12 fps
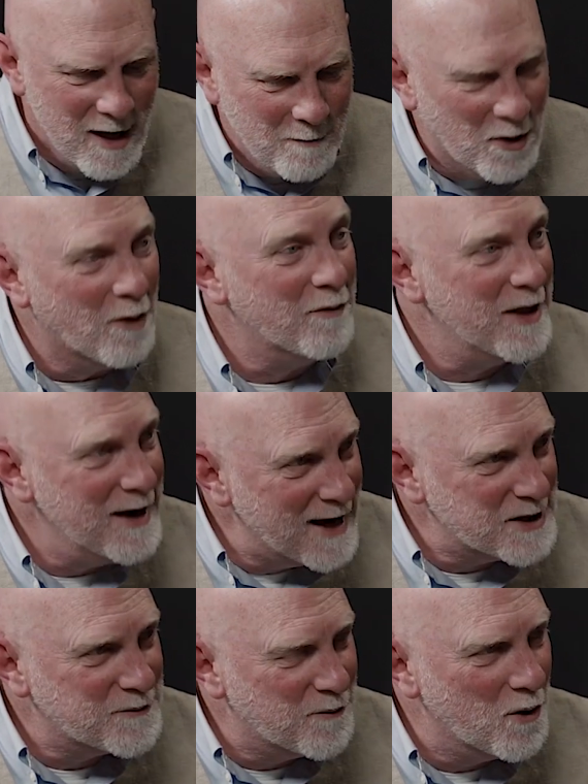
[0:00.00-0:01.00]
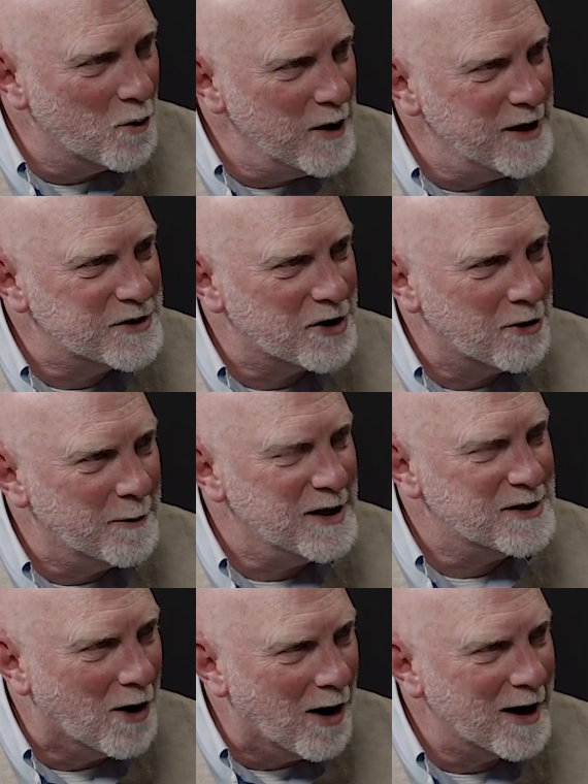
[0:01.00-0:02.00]
But over the next 4 weeks, you're going to be
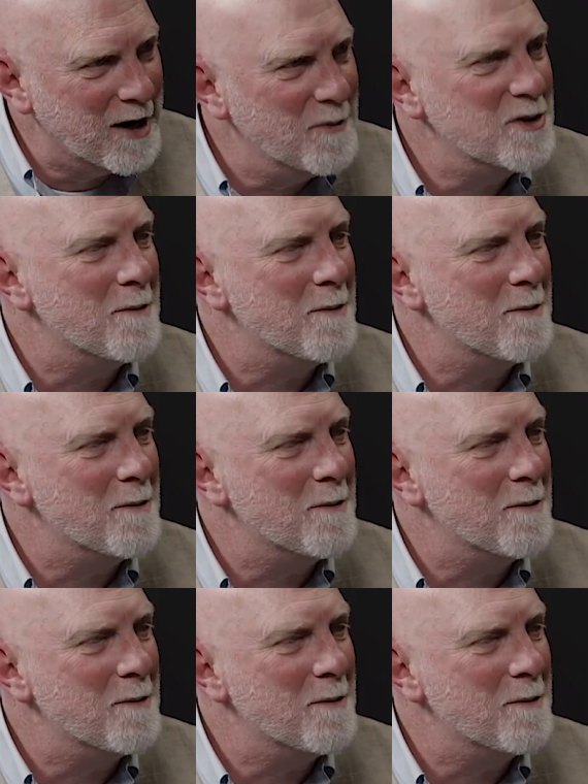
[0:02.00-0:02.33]
talking about